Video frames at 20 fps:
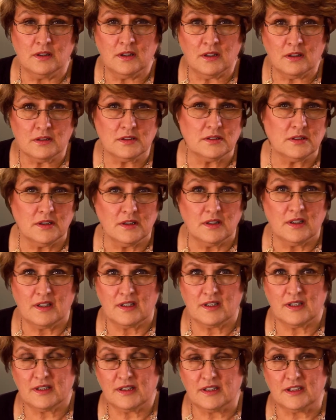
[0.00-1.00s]
Not
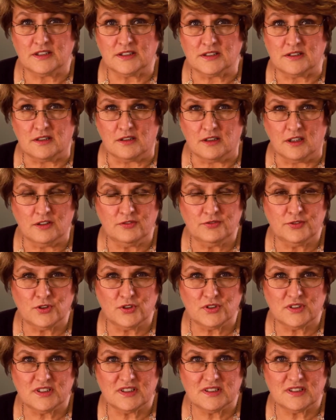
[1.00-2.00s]
that there's no
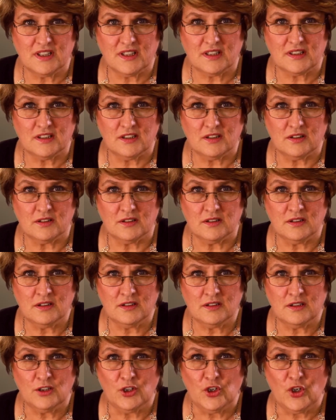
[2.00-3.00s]
forces acting on
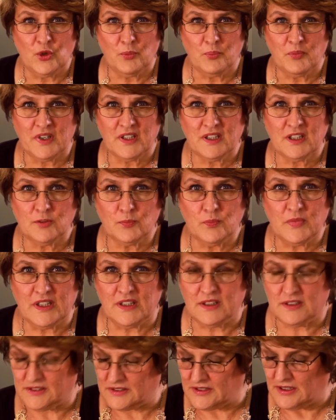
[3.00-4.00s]
it, but it
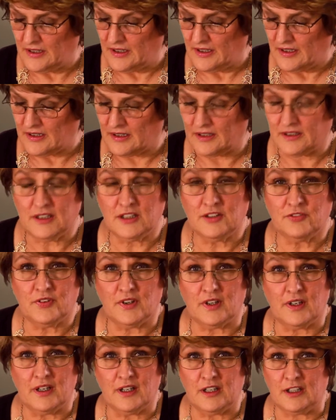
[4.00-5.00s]
means that if
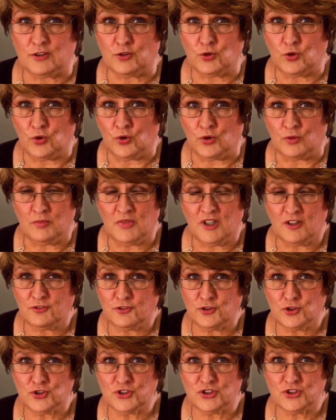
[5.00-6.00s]
I add all my
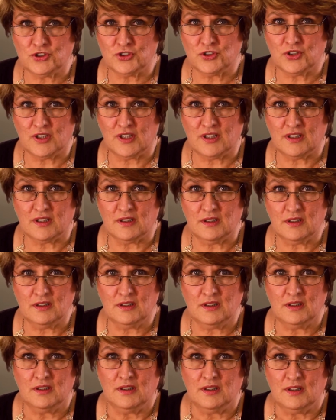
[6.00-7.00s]
forces together,
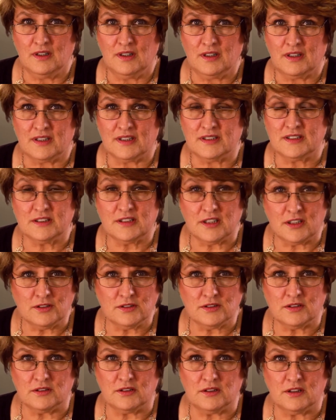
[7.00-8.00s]
the
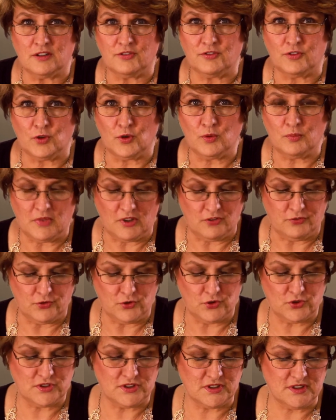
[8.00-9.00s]
total of all my
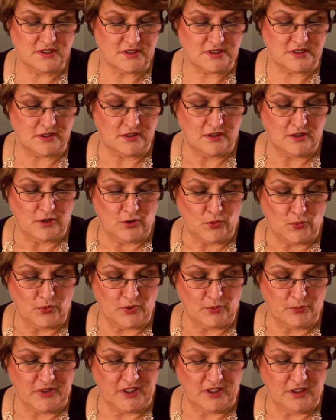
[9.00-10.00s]
forces
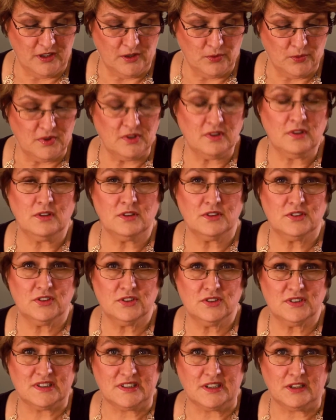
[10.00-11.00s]
will be equal
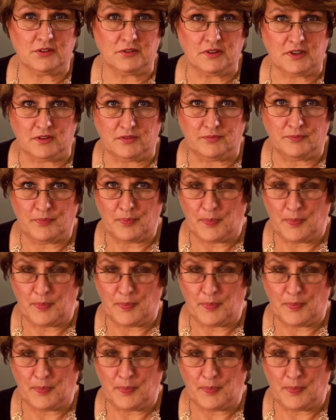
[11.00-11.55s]
to 0.